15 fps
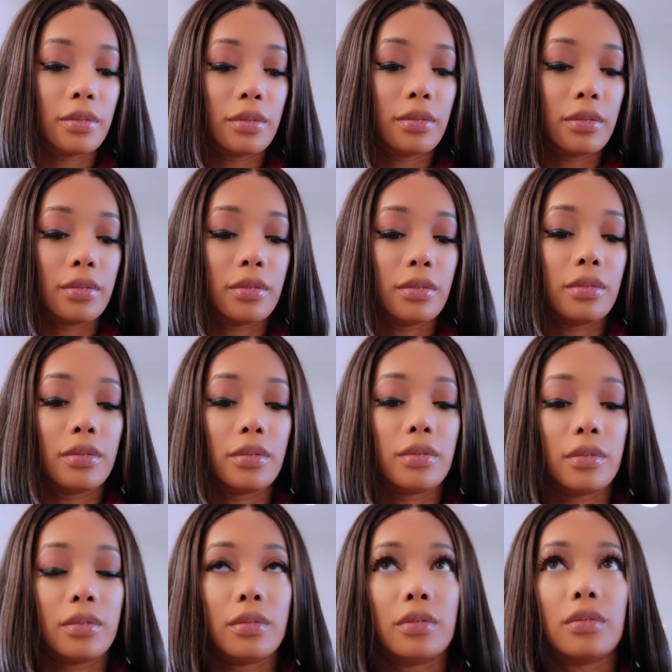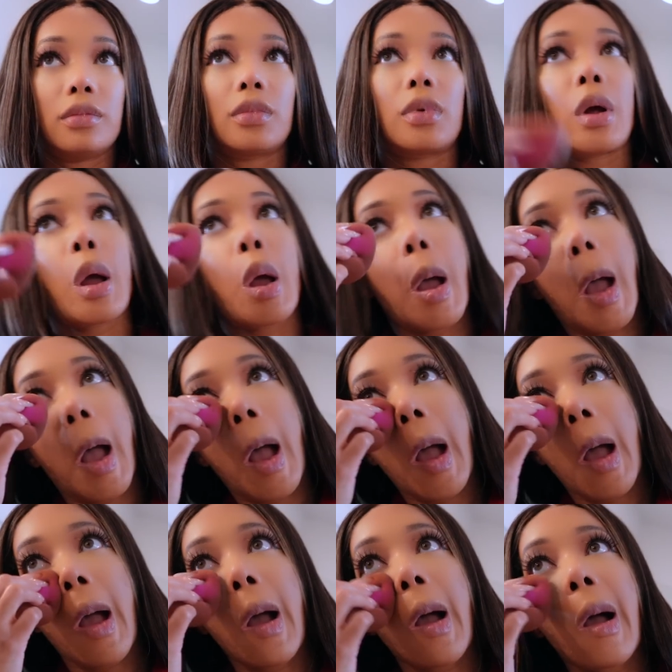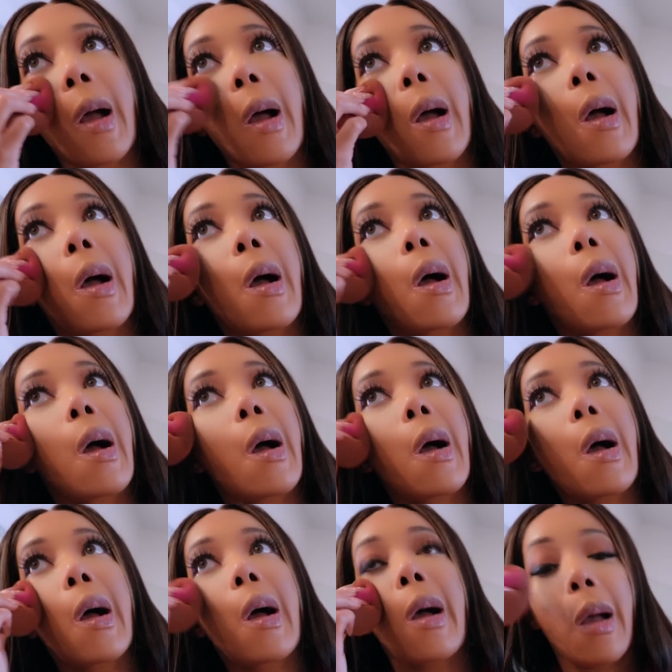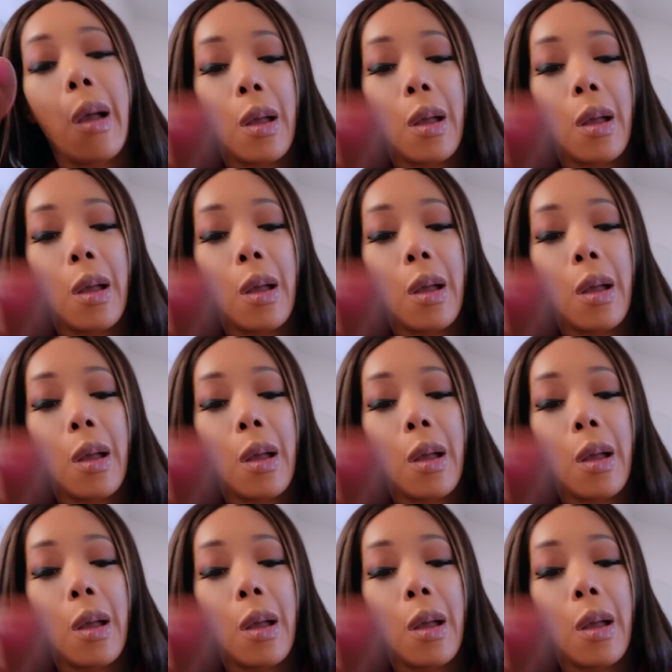Nobody speaks.